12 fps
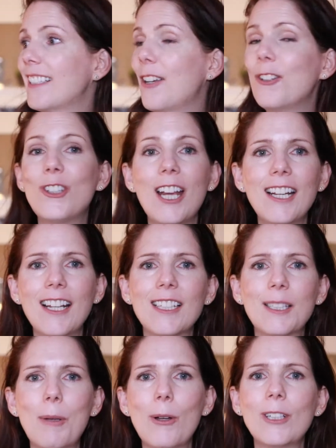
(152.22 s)
So Jane
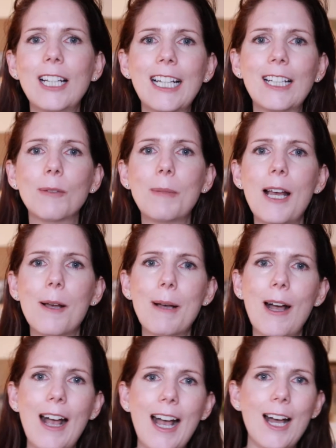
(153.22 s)
has spoken a little bit
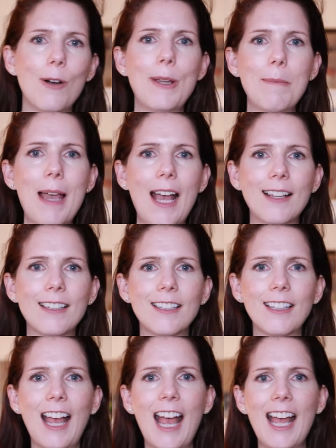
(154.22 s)
about how we
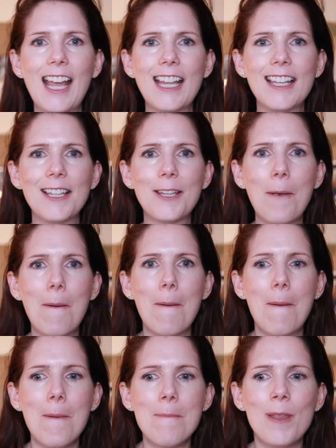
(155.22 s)
met. And
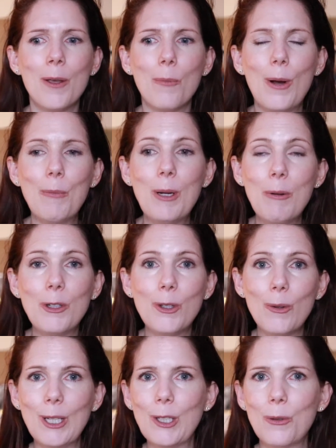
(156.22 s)
when we were
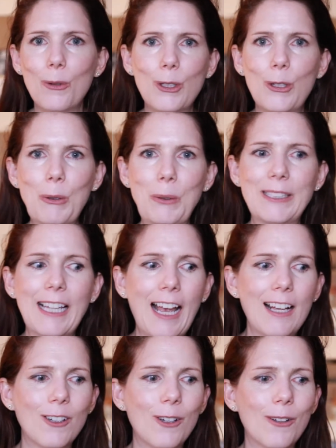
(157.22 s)
doing door-to-door
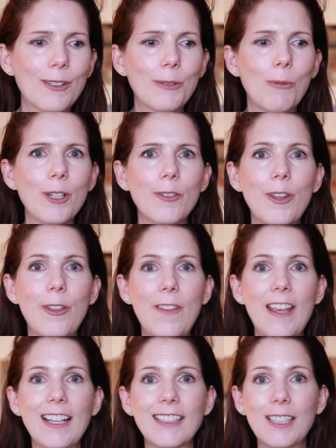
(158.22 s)
sales, one of the
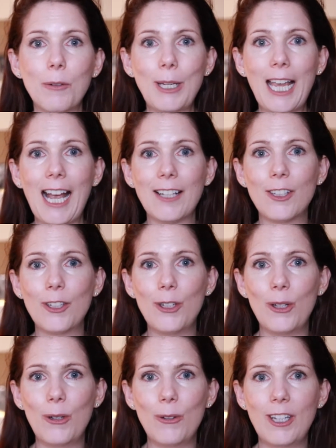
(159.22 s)
things that we had to
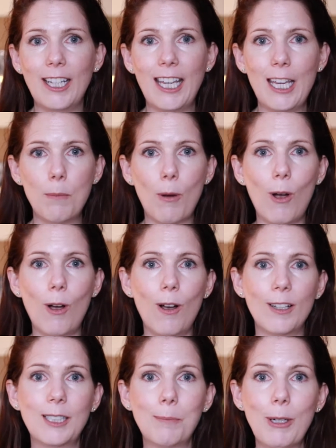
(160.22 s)
do to keep
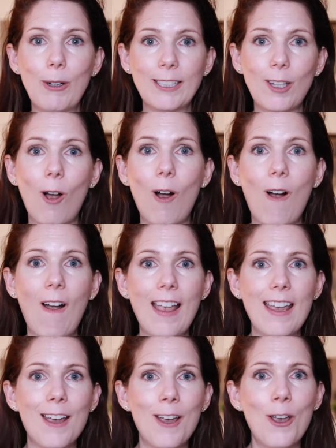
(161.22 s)
our spirits
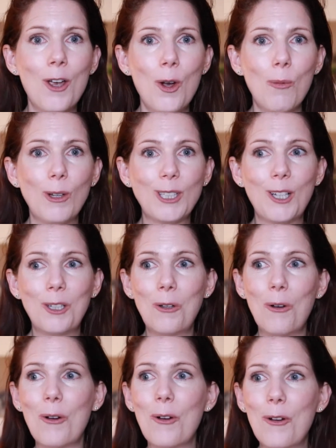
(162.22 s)
high was a
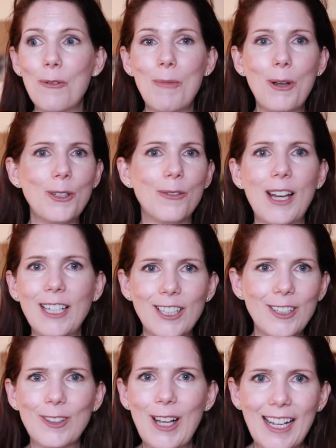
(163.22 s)
lot of
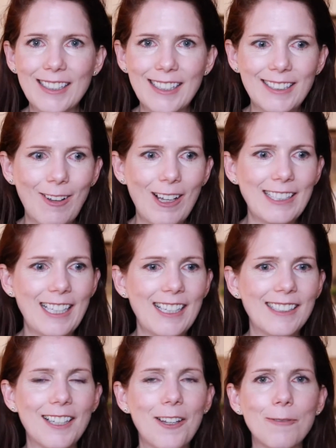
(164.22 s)
motivational
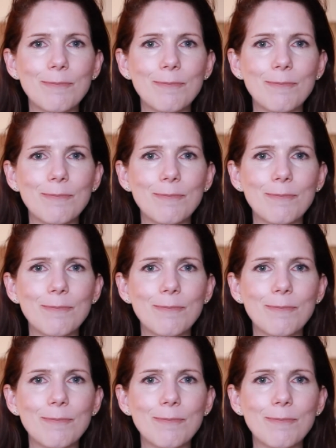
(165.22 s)
exercises.